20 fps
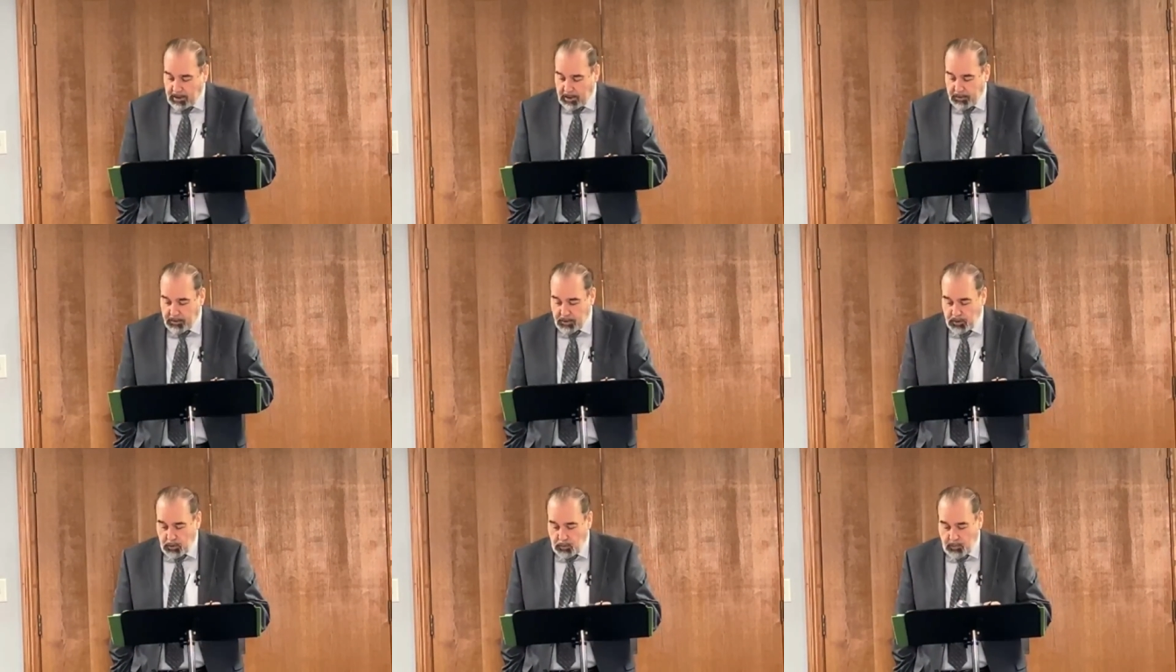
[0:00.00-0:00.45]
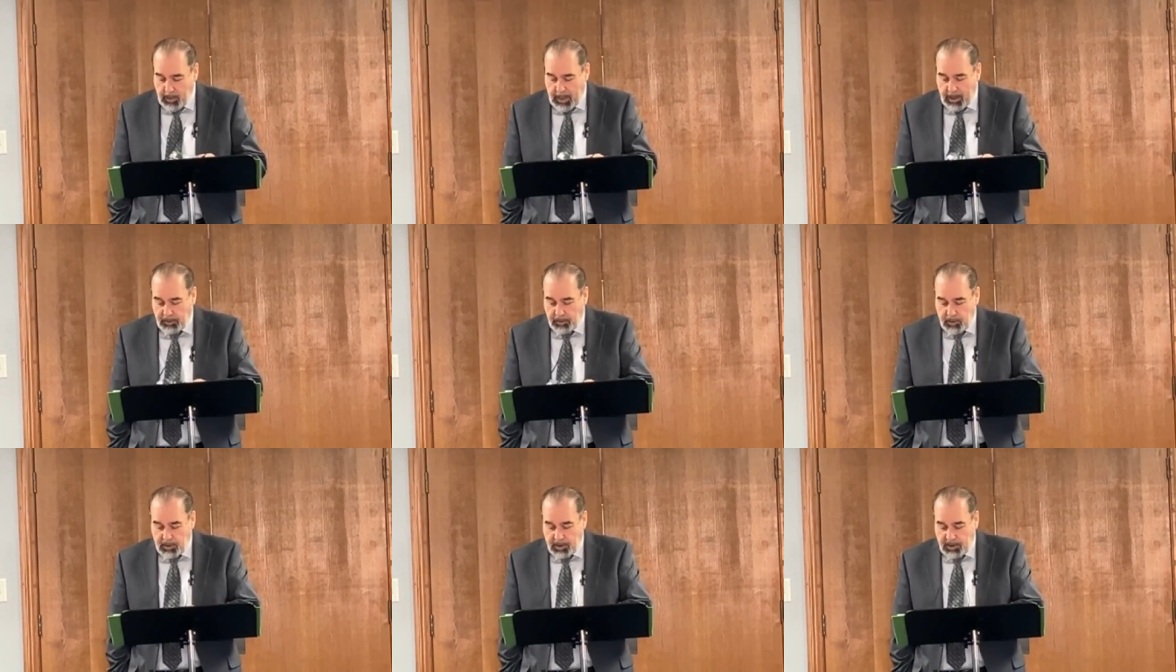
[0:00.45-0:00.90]
to others
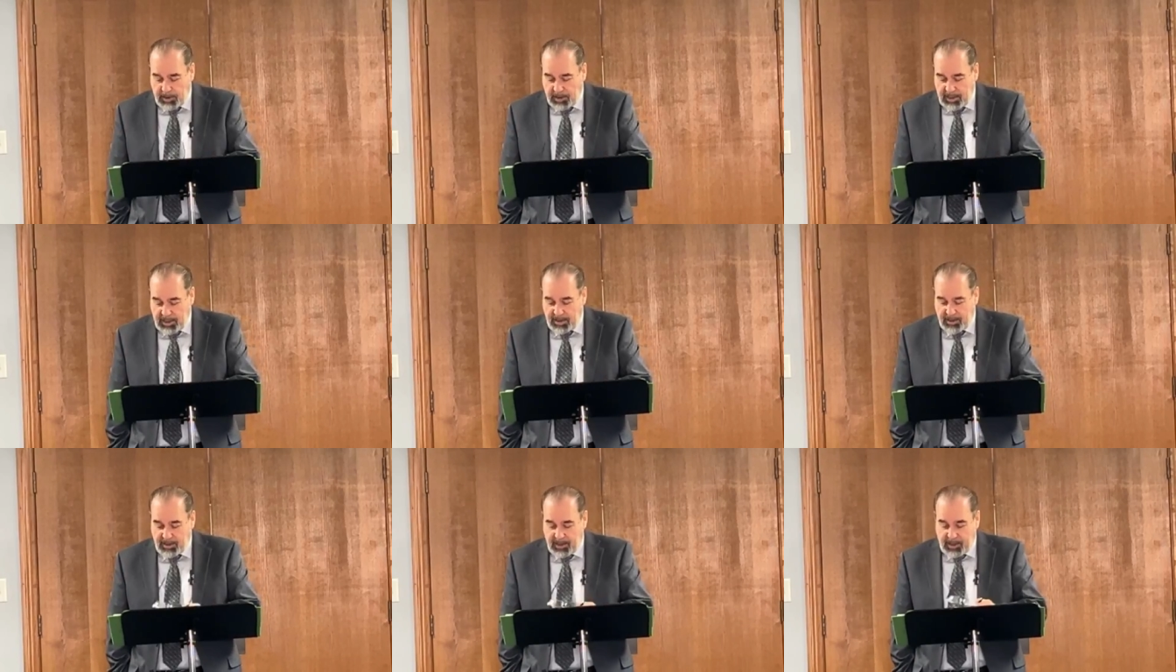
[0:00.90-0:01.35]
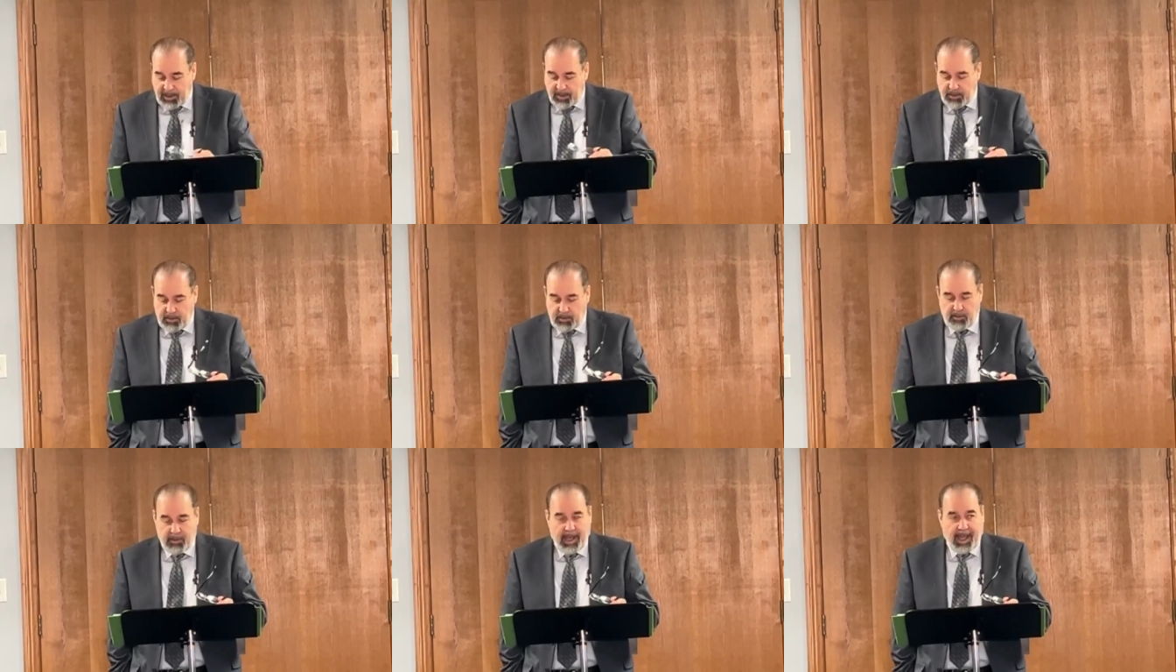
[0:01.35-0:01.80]
around you because these
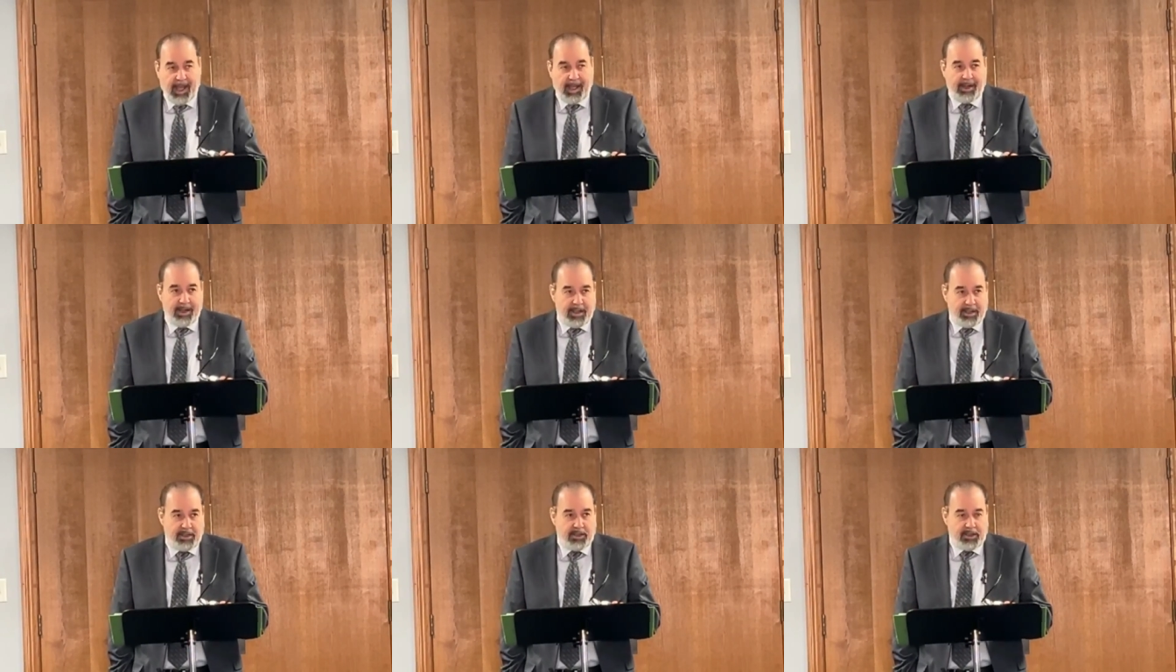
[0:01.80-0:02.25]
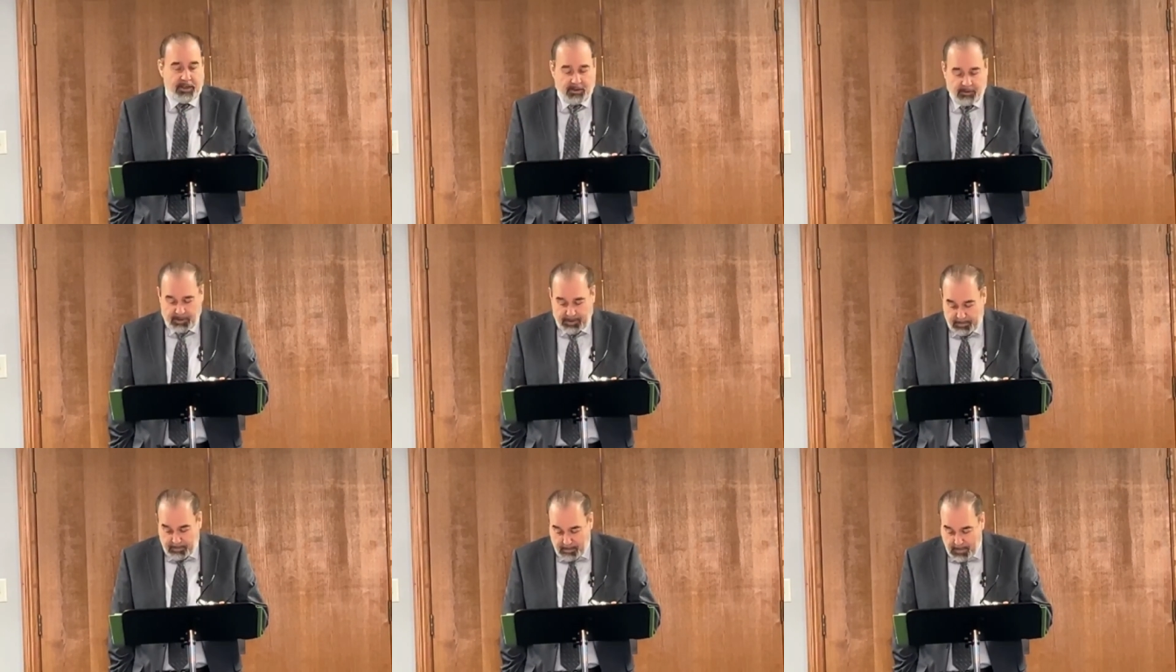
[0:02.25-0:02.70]
things do not
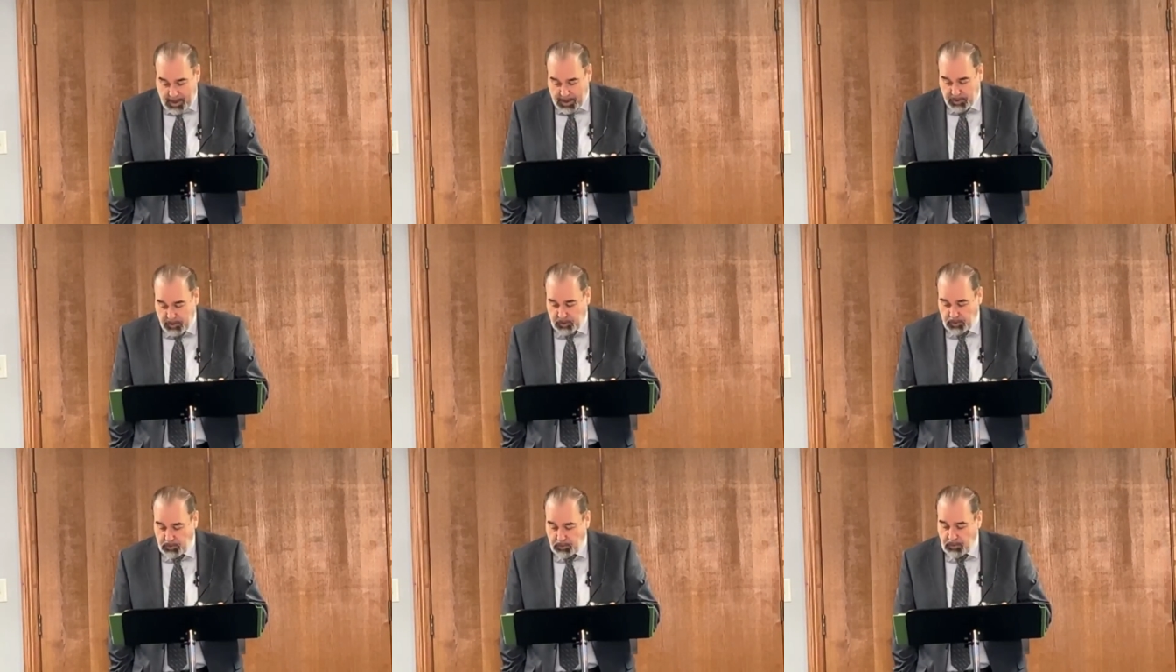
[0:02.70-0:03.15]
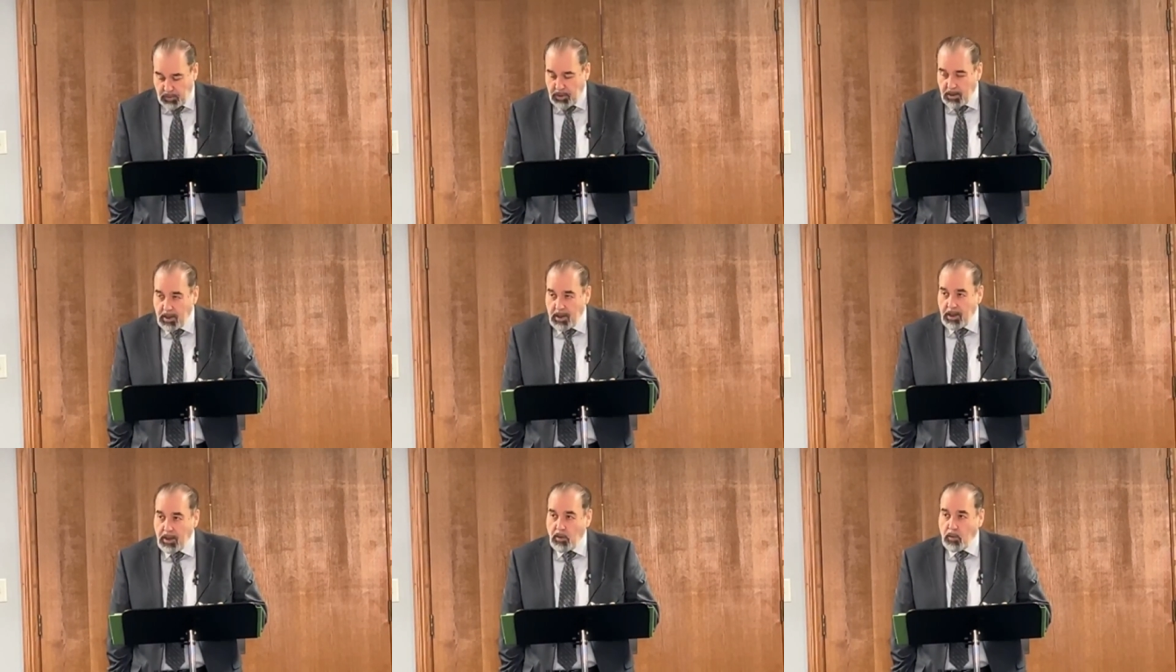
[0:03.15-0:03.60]
necessarily
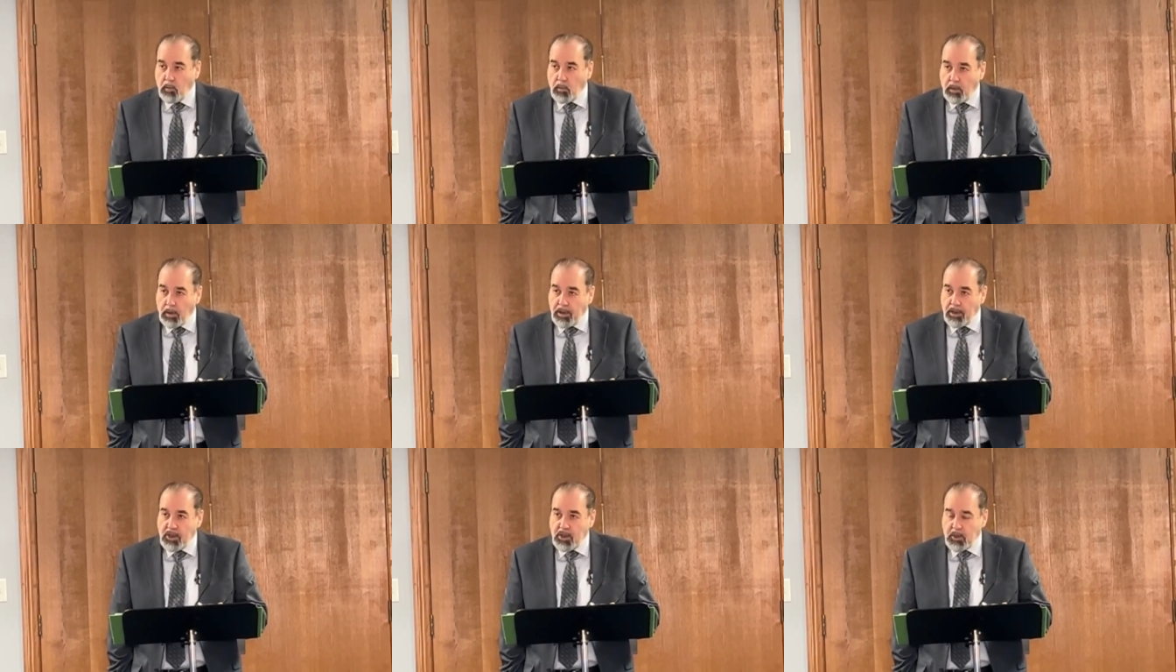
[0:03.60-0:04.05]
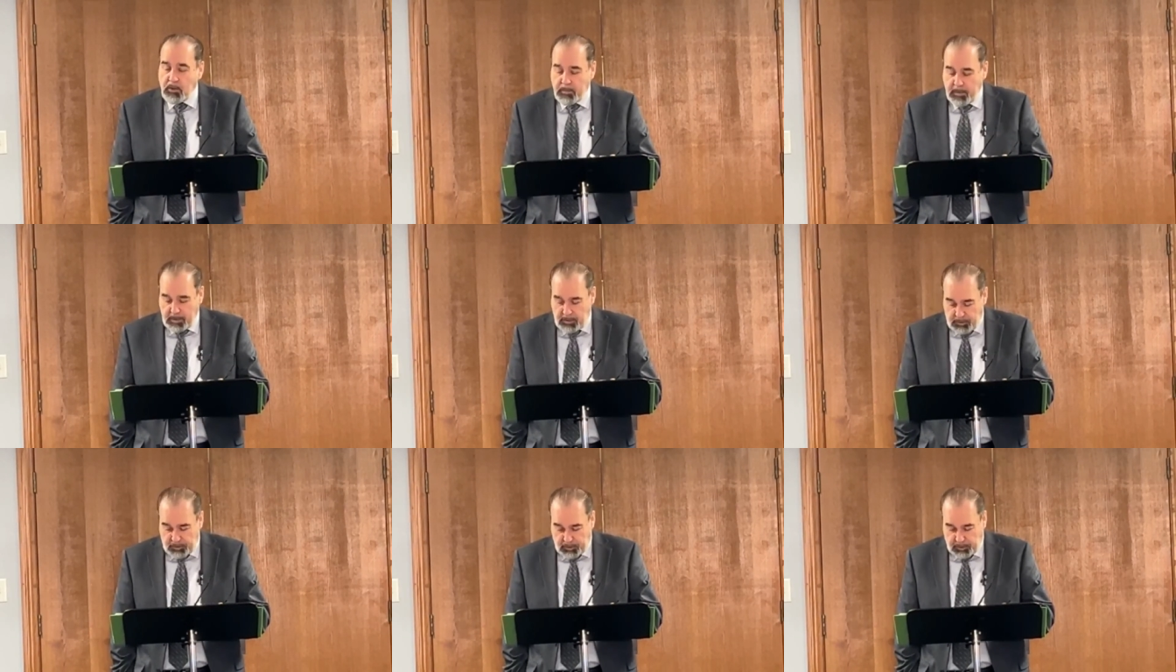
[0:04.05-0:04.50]
measure one's
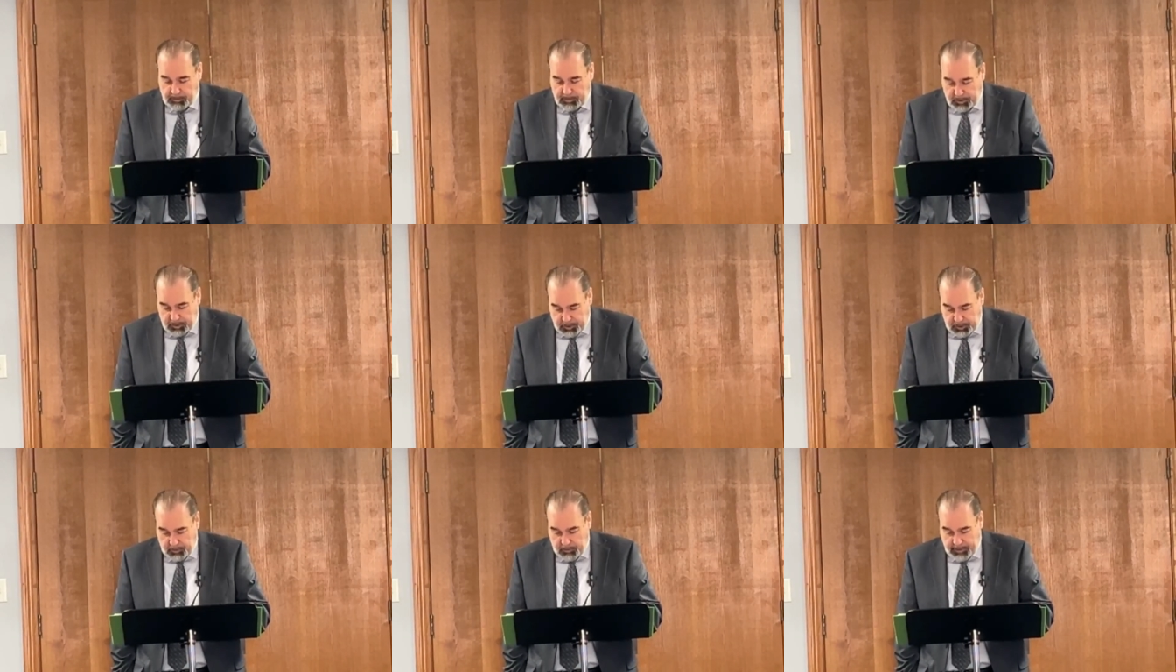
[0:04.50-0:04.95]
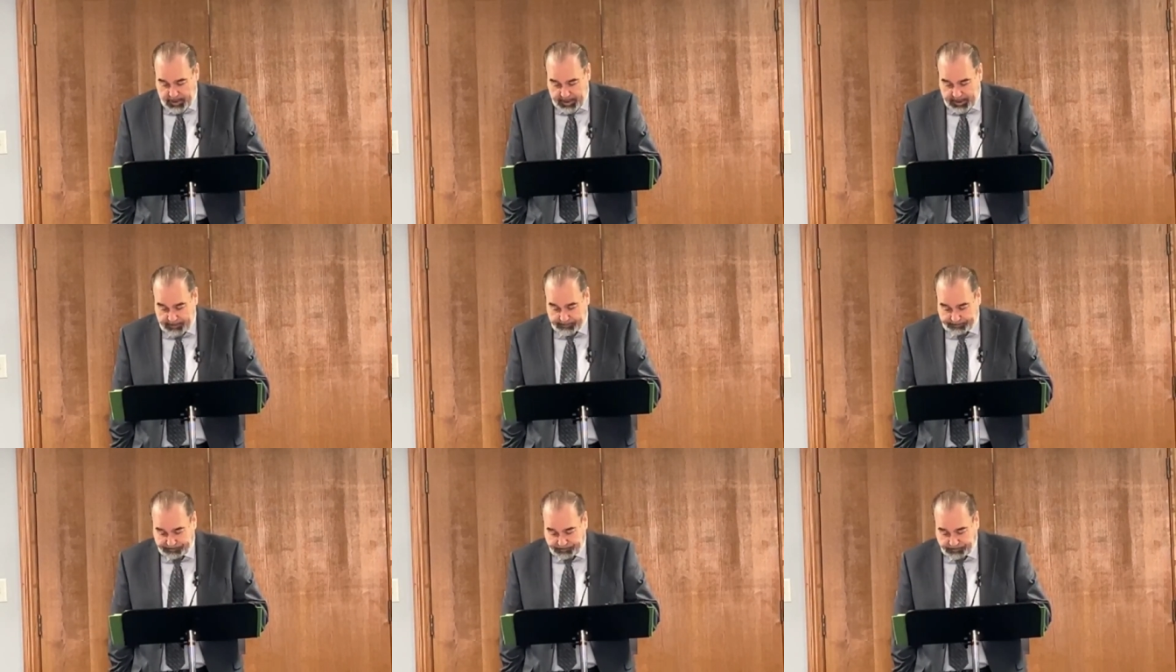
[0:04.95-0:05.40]
spiritual
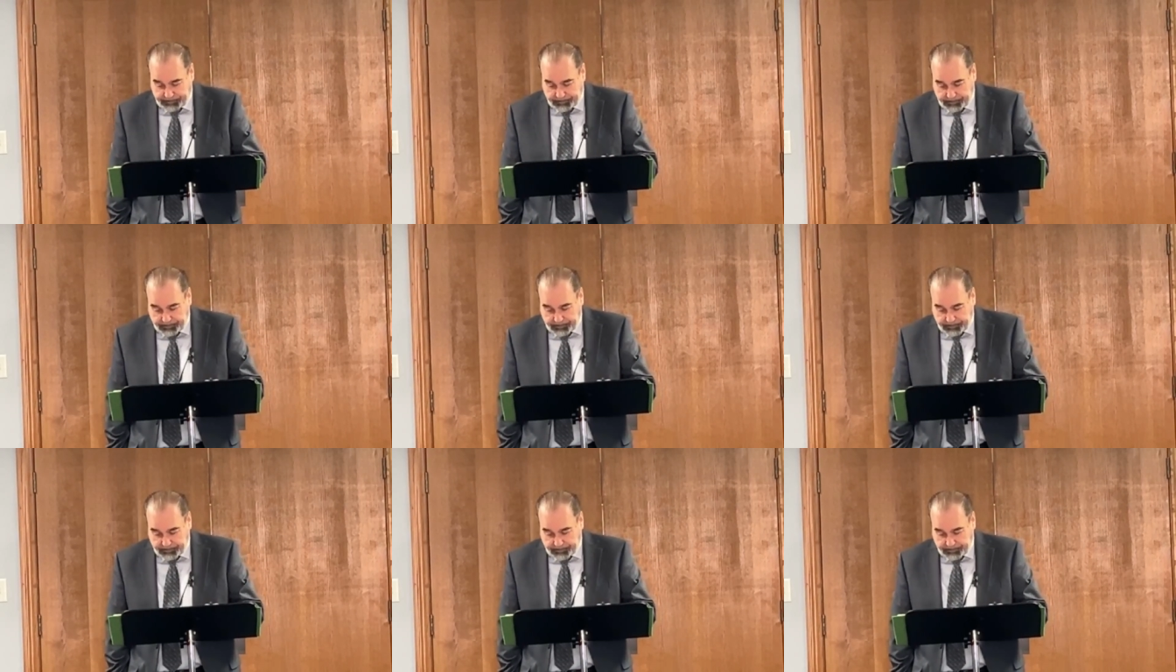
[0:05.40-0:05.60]
maturity.